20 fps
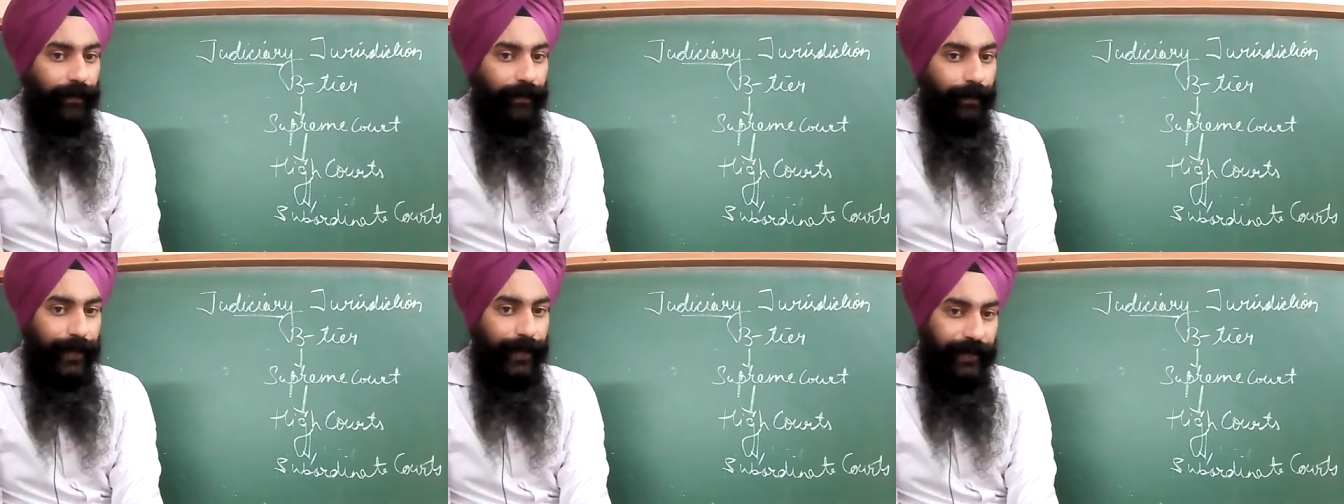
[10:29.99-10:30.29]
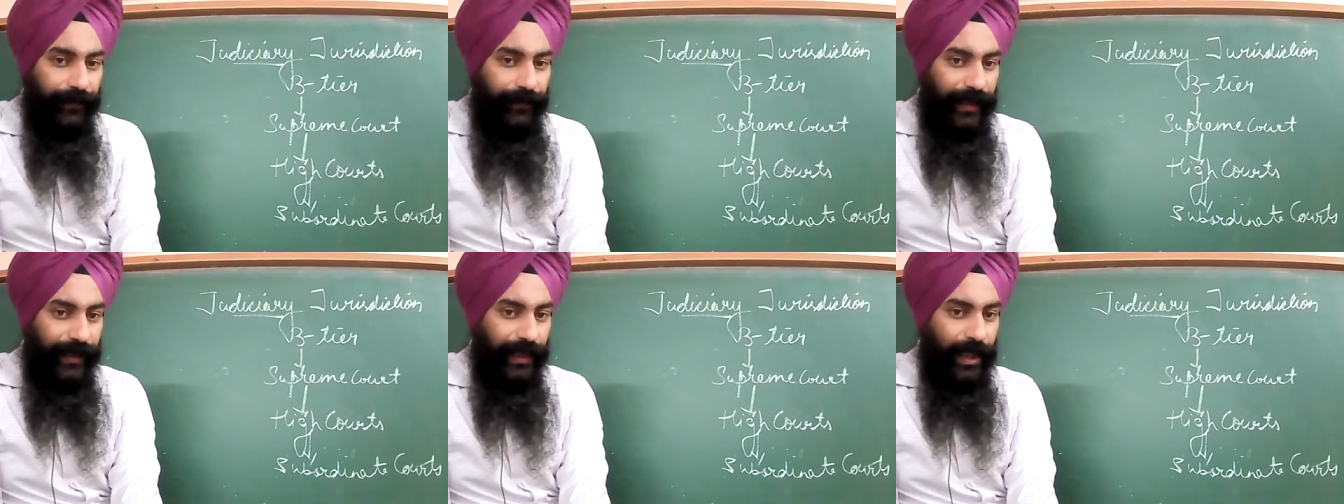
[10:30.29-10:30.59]

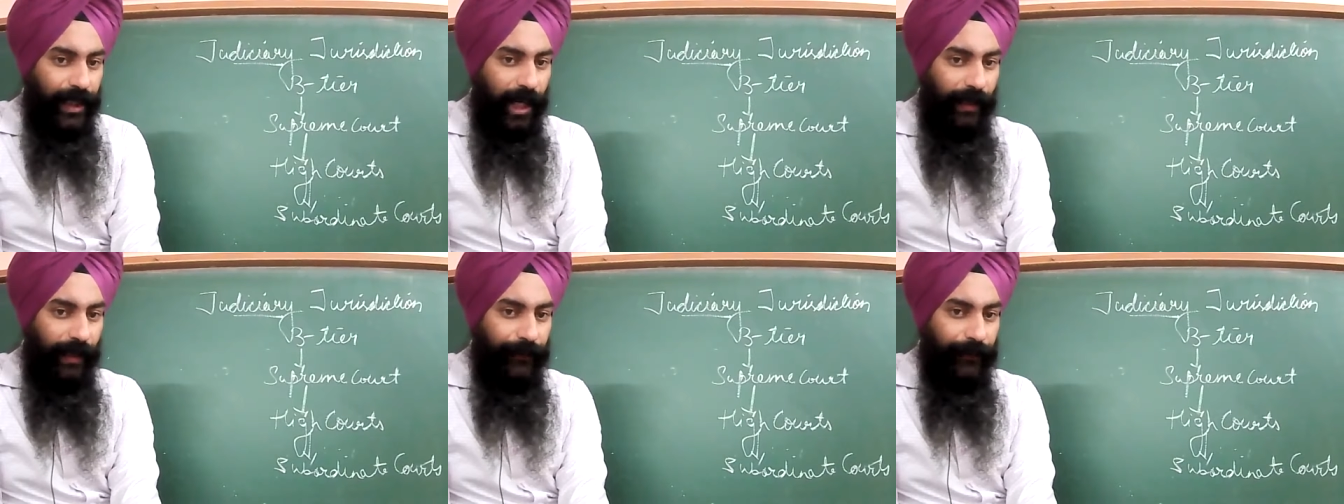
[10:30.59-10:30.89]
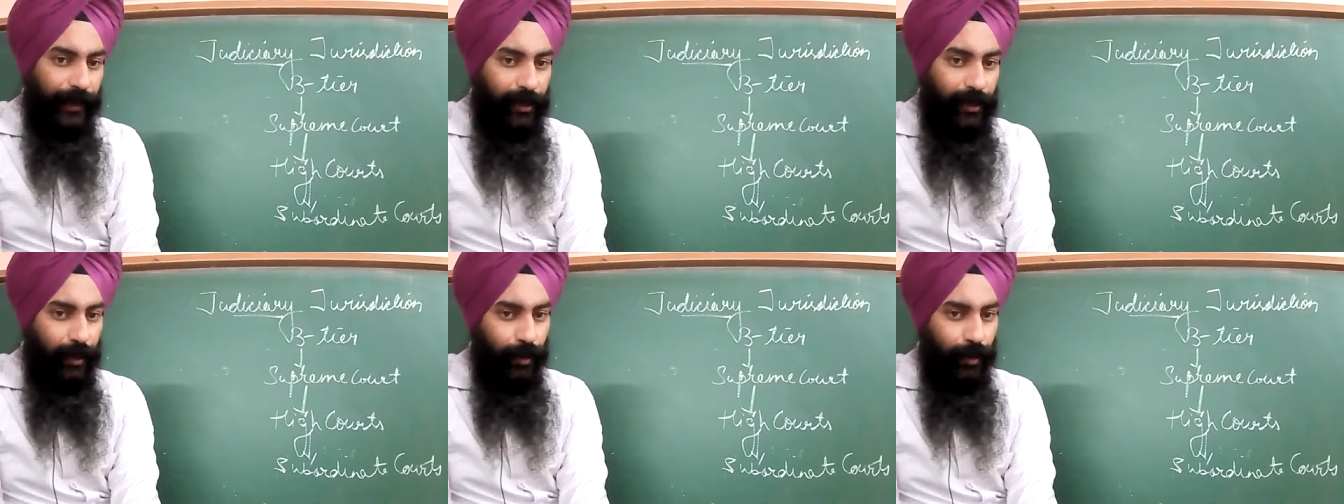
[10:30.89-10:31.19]
between
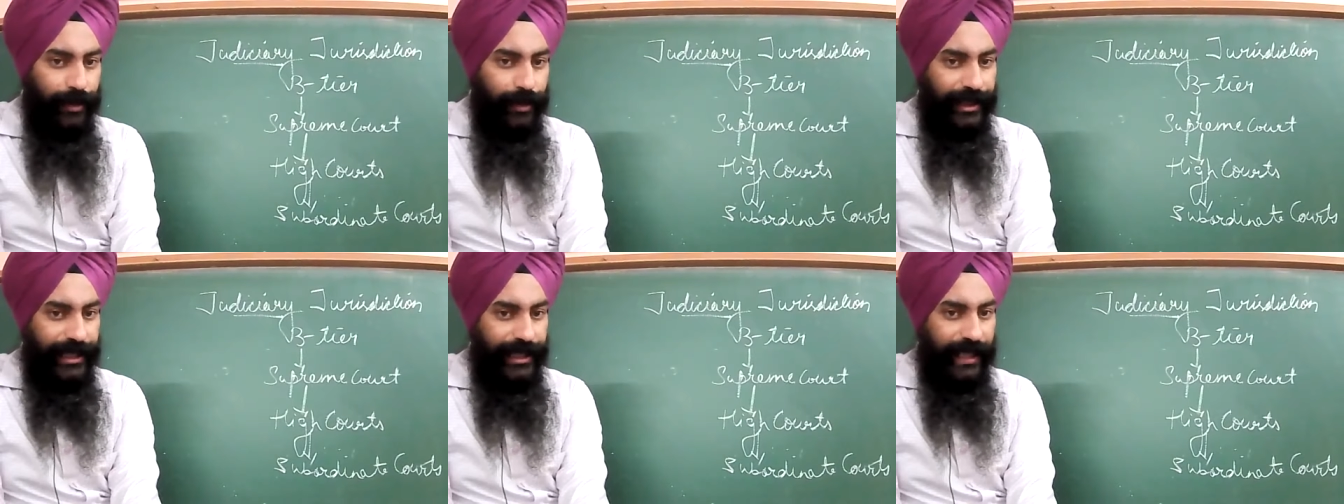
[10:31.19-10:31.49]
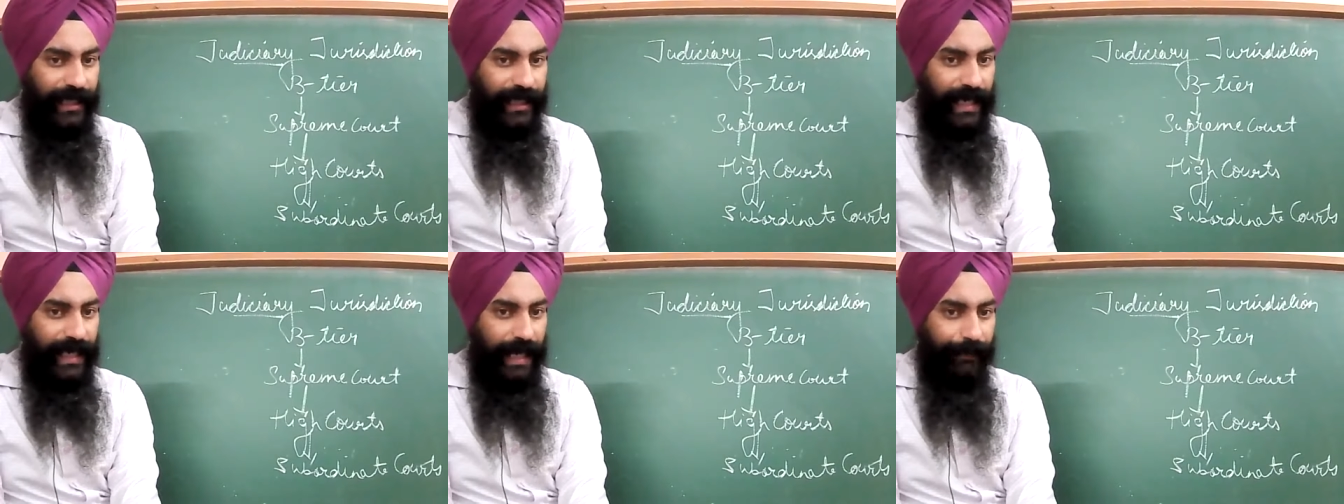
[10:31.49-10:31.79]
of two
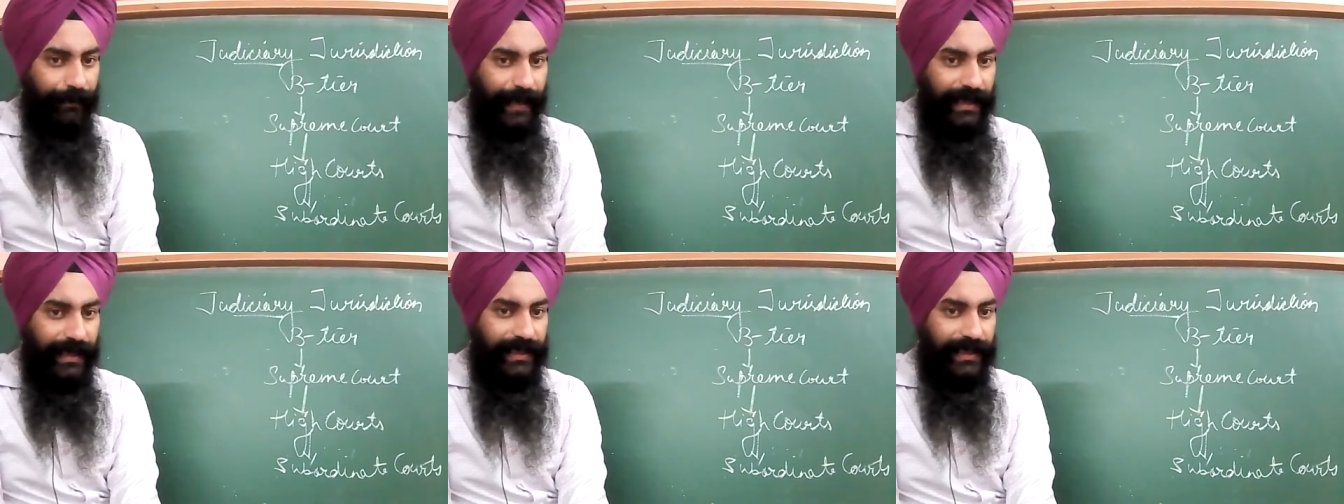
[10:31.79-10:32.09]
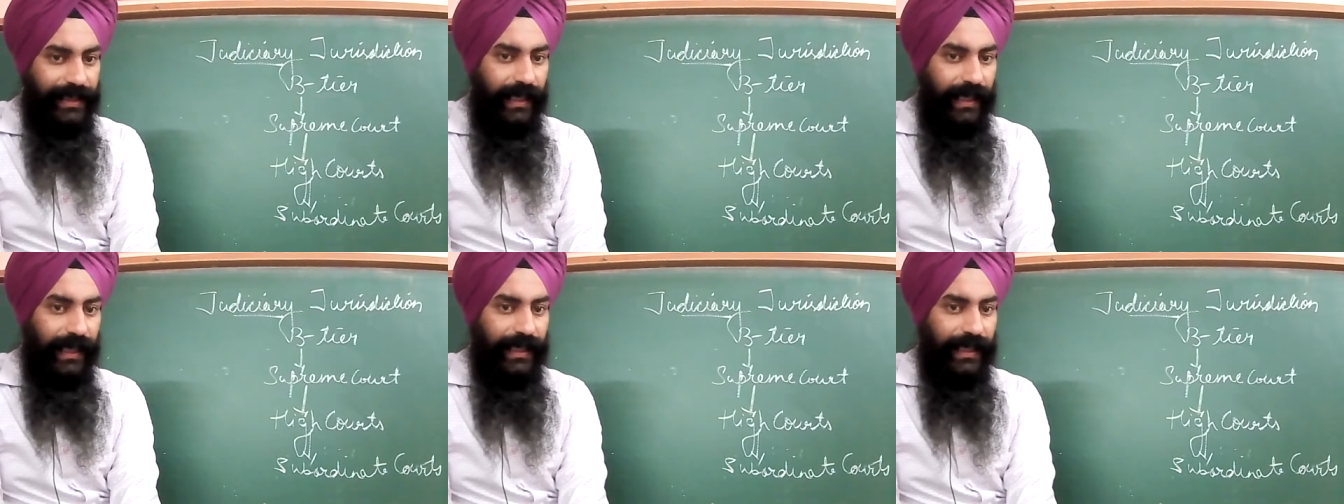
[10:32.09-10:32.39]
state
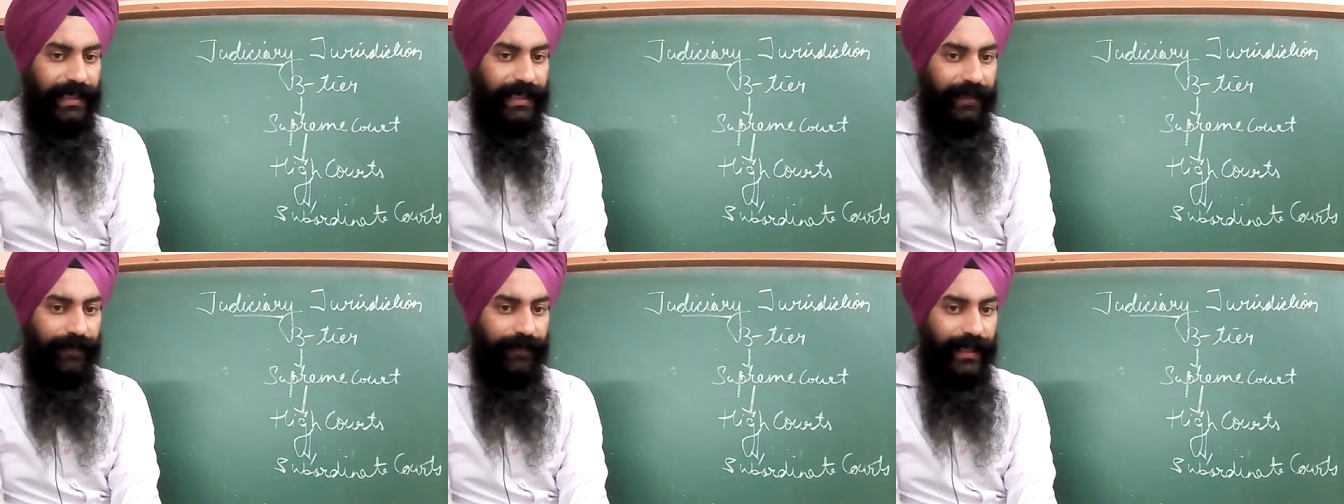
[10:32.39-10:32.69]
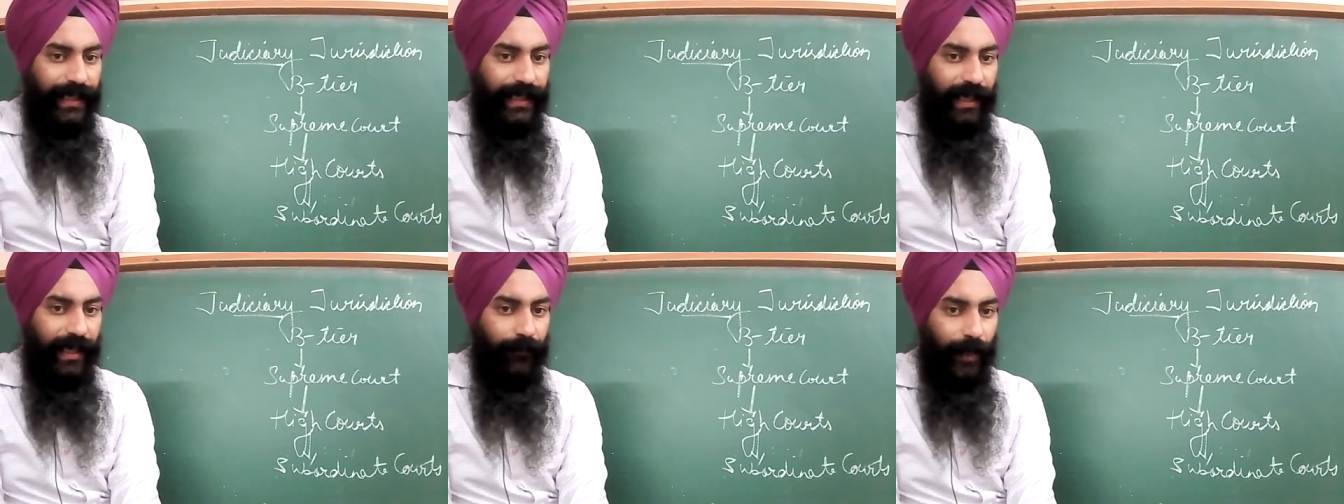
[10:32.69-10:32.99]
governments related
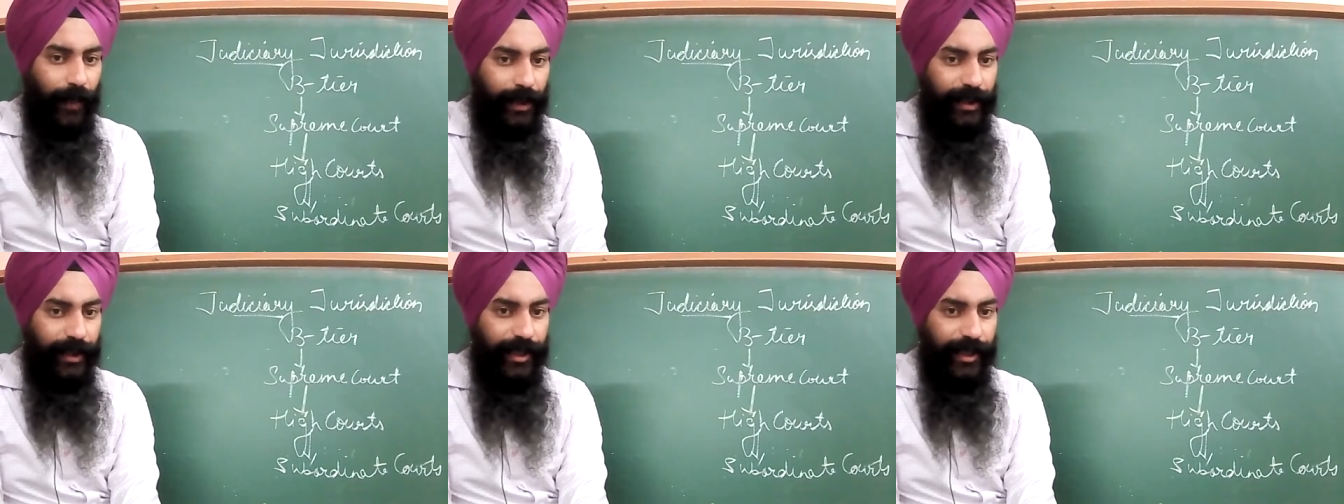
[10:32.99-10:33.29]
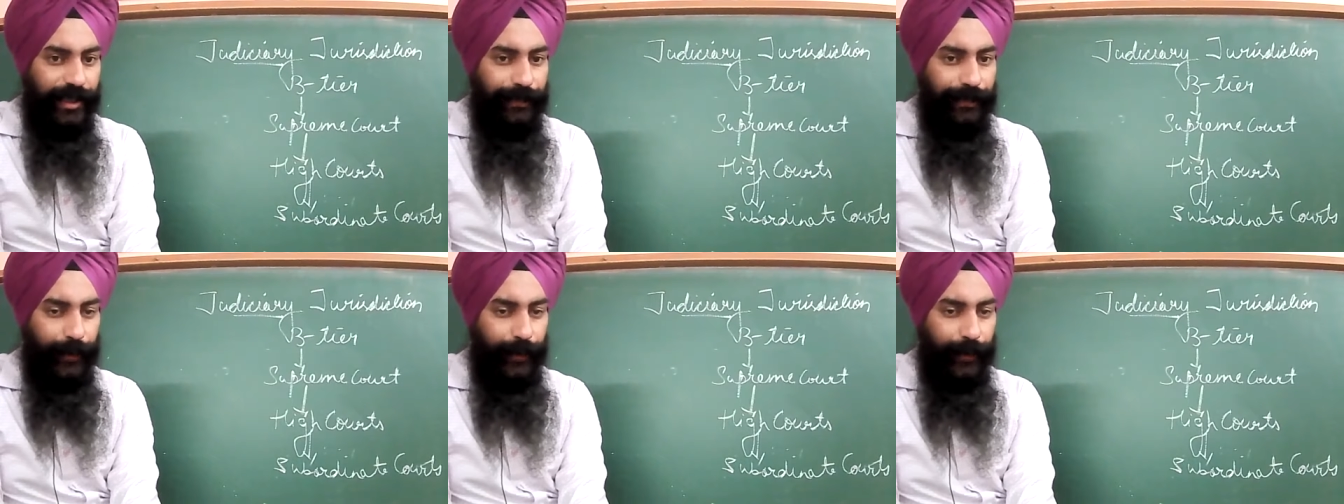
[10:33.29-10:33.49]
with the water